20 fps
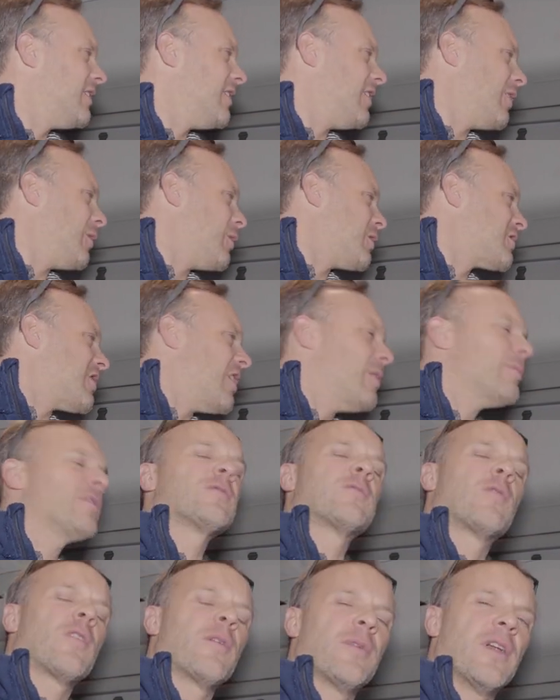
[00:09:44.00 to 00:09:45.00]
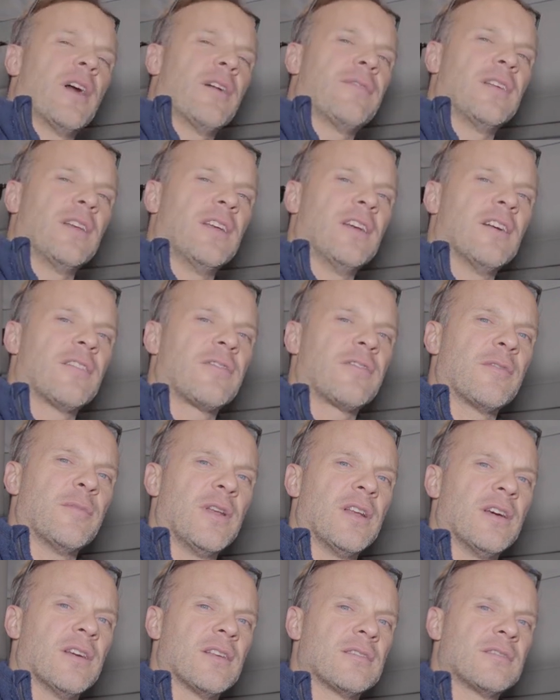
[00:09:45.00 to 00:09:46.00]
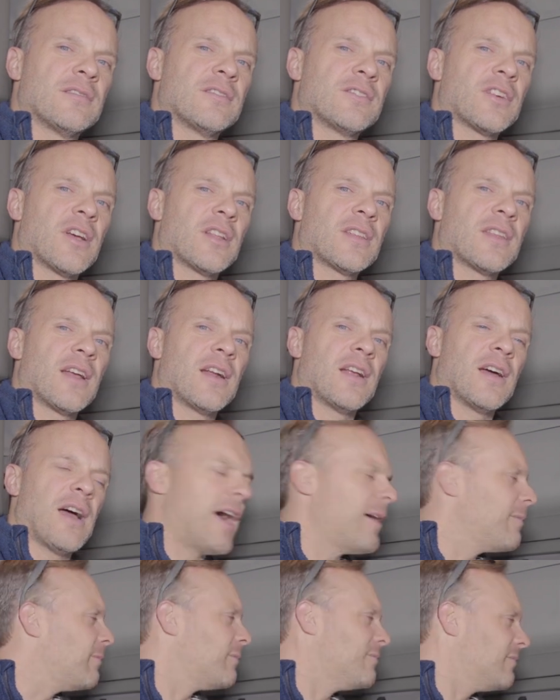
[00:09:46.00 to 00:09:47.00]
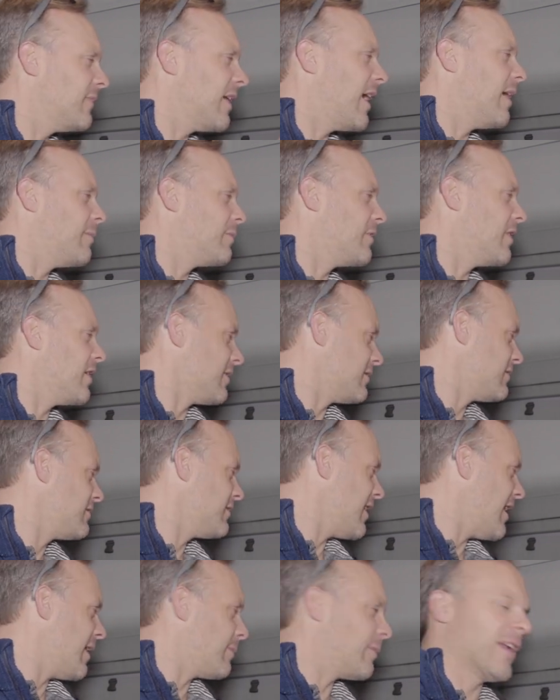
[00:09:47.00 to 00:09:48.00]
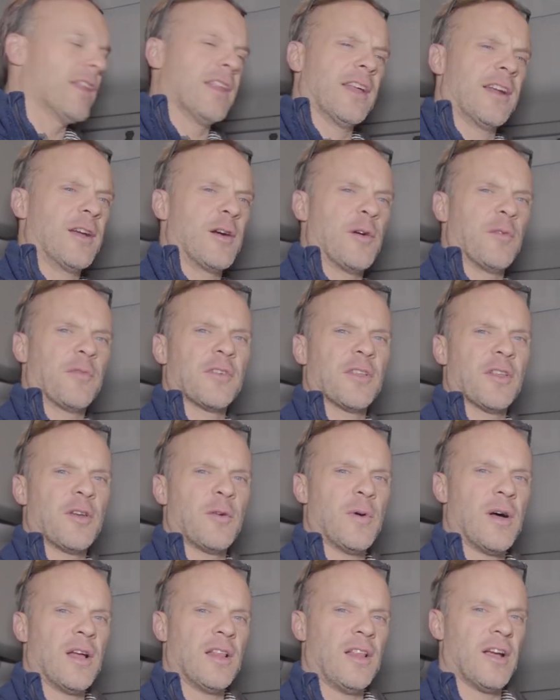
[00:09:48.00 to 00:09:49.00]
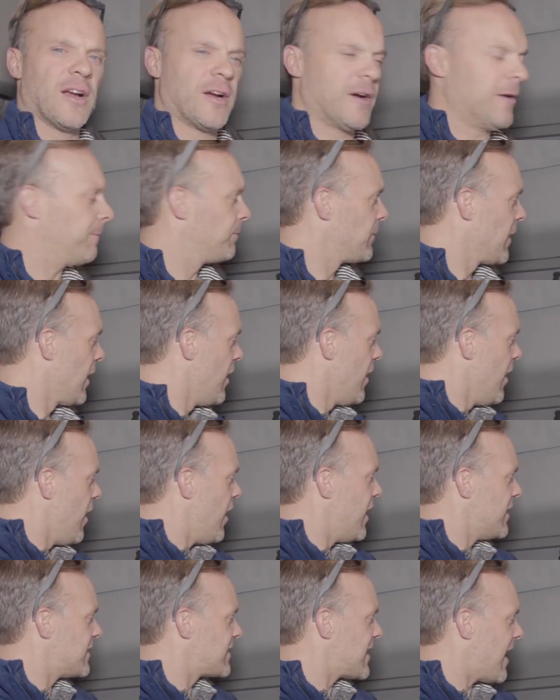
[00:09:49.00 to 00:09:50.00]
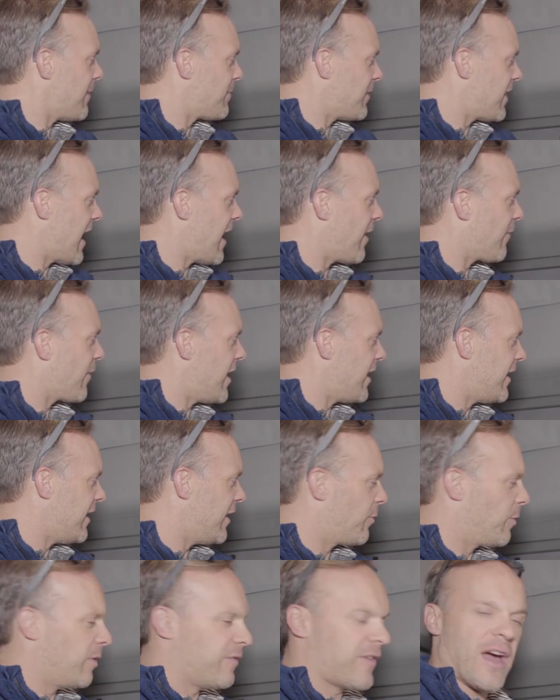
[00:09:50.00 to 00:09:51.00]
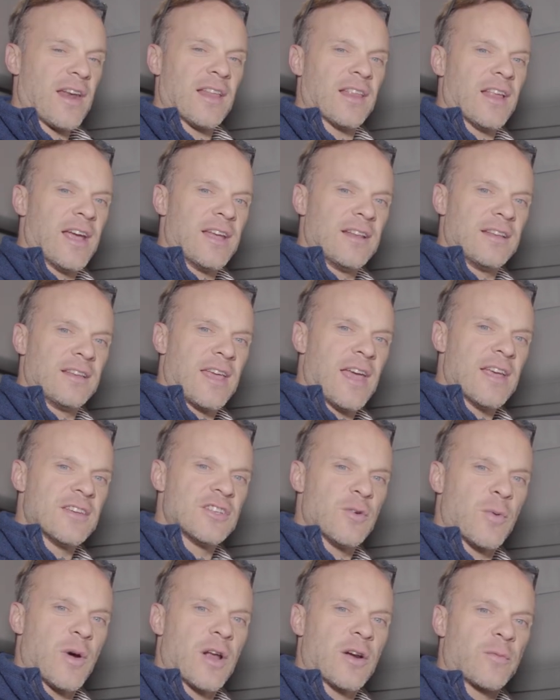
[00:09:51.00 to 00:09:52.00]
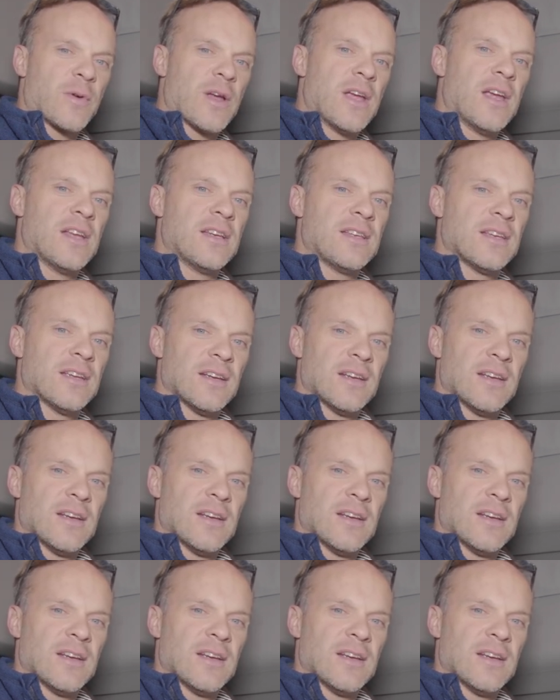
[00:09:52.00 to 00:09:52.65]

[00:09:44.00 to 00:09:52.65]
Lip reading: Although it's almost warm enough in here for me to shut that. I'm gonna let it go for a little while longer. On top of that, right here, we've got a light in case you want to read.